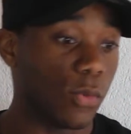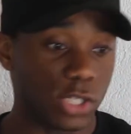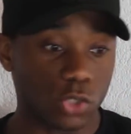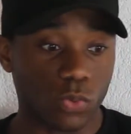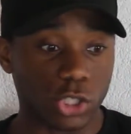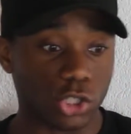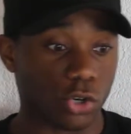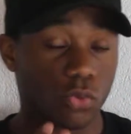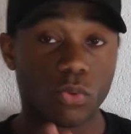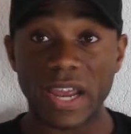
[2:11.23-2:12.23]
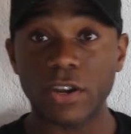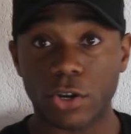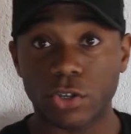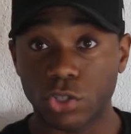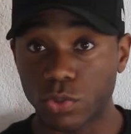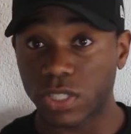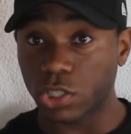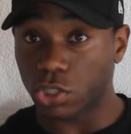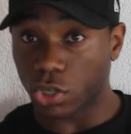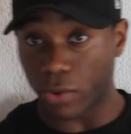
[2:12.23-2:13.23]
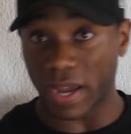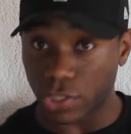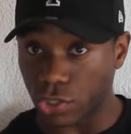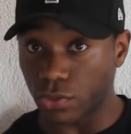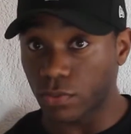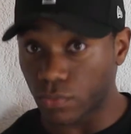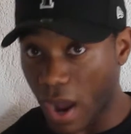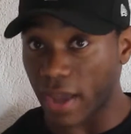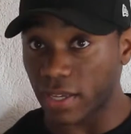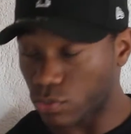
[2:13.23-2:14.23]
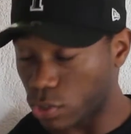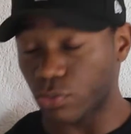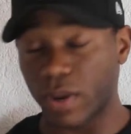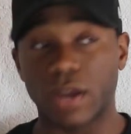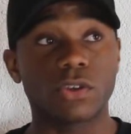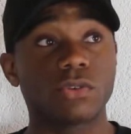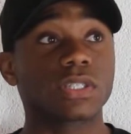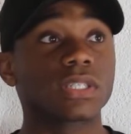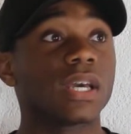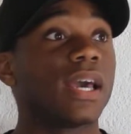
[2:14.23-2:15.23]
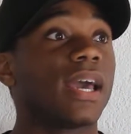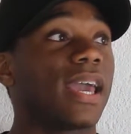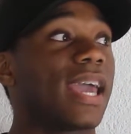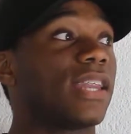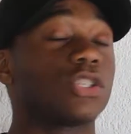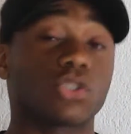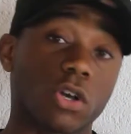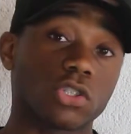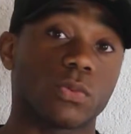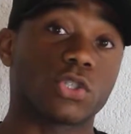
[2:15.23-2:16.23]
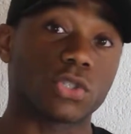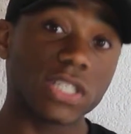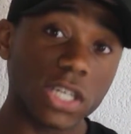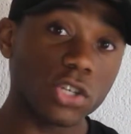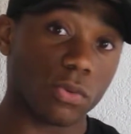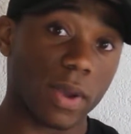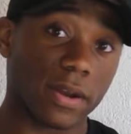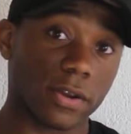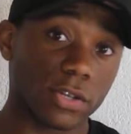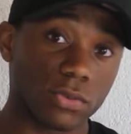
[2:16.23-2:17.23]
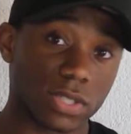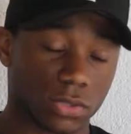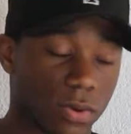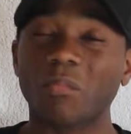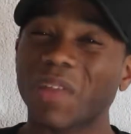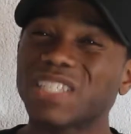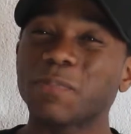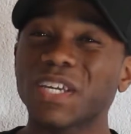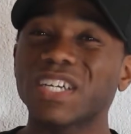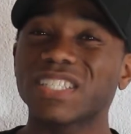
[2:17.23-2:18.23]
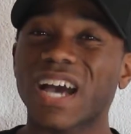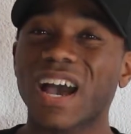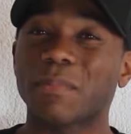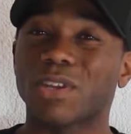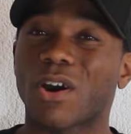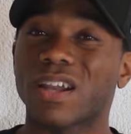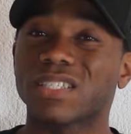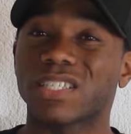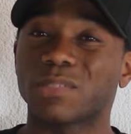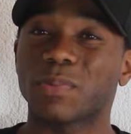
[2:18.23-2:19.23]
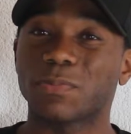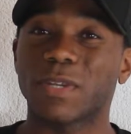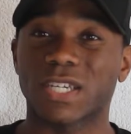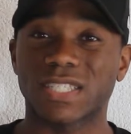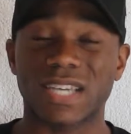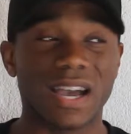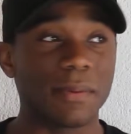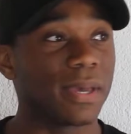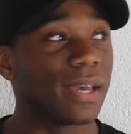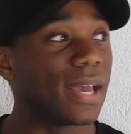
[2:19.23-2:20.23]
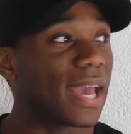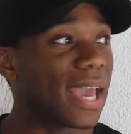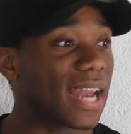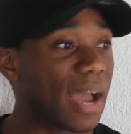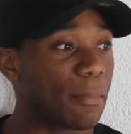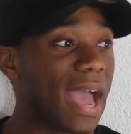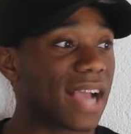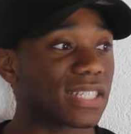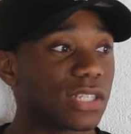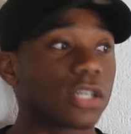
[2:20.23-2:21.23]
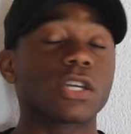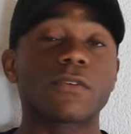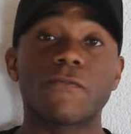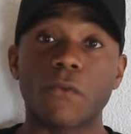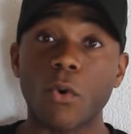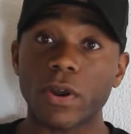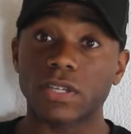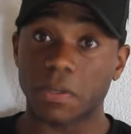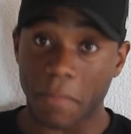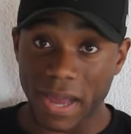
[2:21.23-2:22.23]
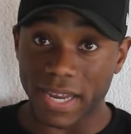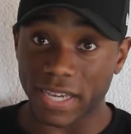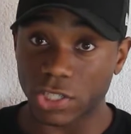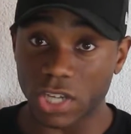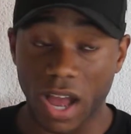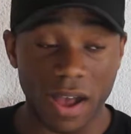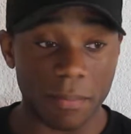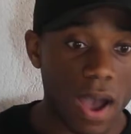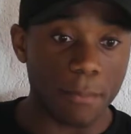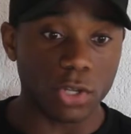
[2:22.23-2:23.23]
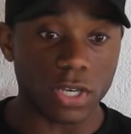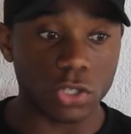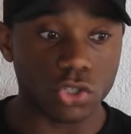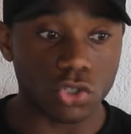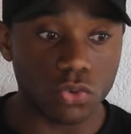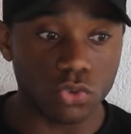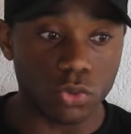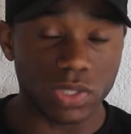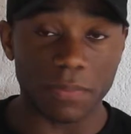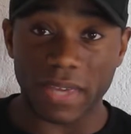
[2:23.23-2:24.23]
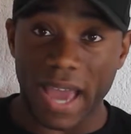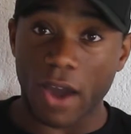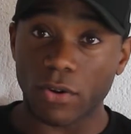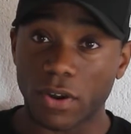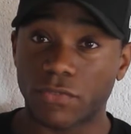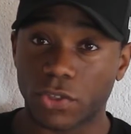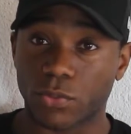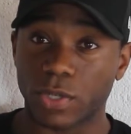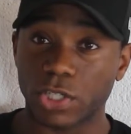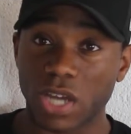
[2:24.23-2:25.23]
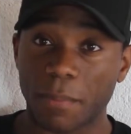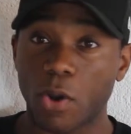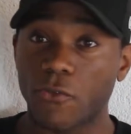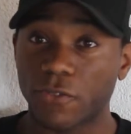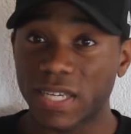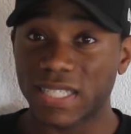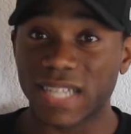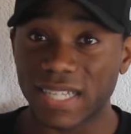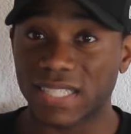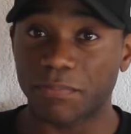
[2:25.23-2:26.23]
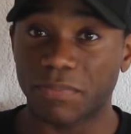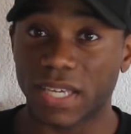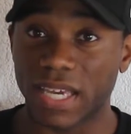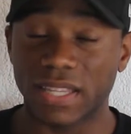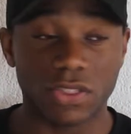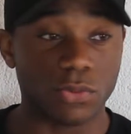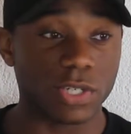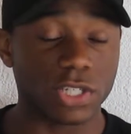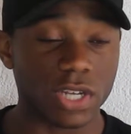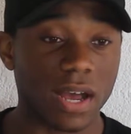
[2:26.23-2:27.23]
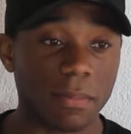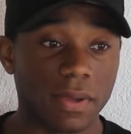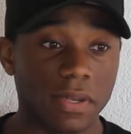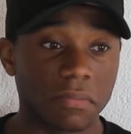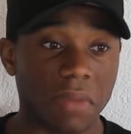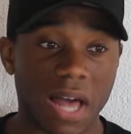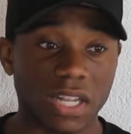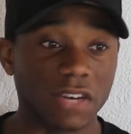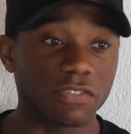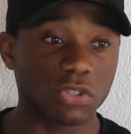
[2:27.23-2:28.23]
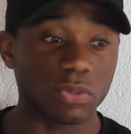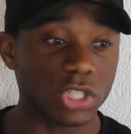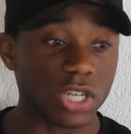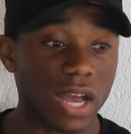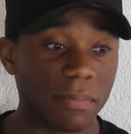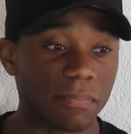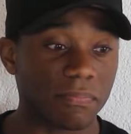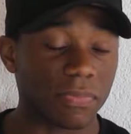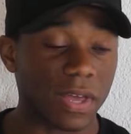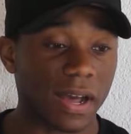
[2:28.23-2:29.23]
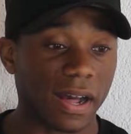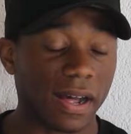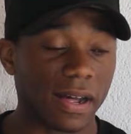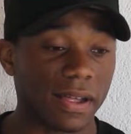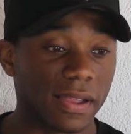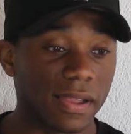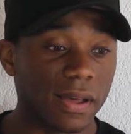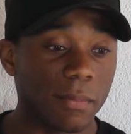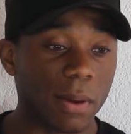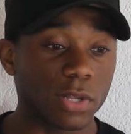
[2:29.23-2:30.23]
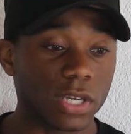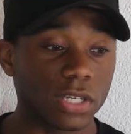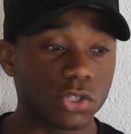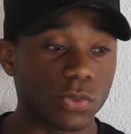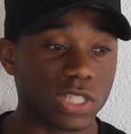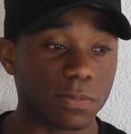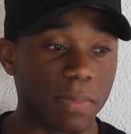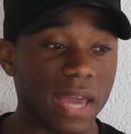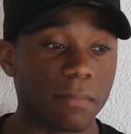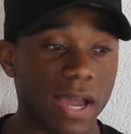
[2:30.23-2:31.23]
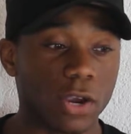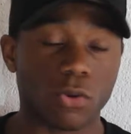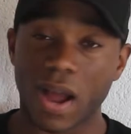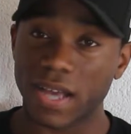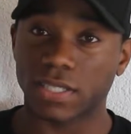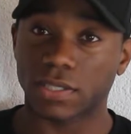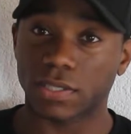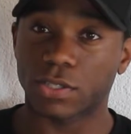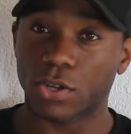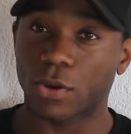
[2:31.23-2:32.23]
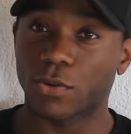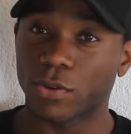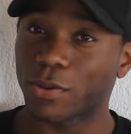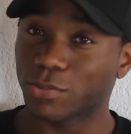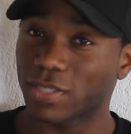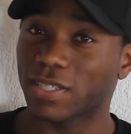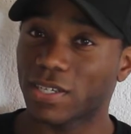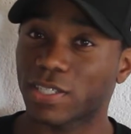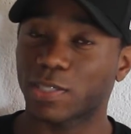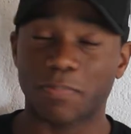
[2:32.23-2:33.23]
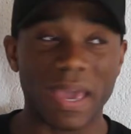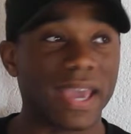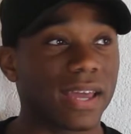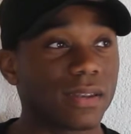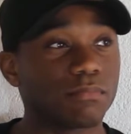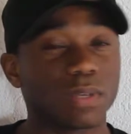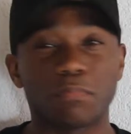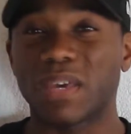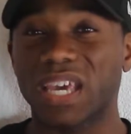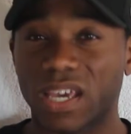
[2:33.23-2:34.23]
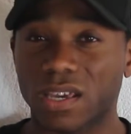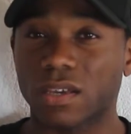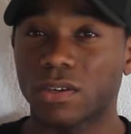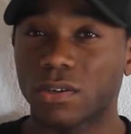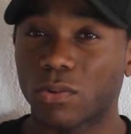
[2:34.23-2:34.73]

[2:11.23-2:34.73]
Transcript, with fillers: which is what your rater uses to grade you, right? It's what your rater uses. And it's also what your senior rater uses. It's been a good time, you know, honestly, it's been a good time and I'm actually looking forward to my next job. I'm looking to do something out of the three shop. Hopefully it's not something in the three shop. I love the three shop. Uh, I'm looking to expand my horizons, you know? You know what I'm trying to say? Expand, be big,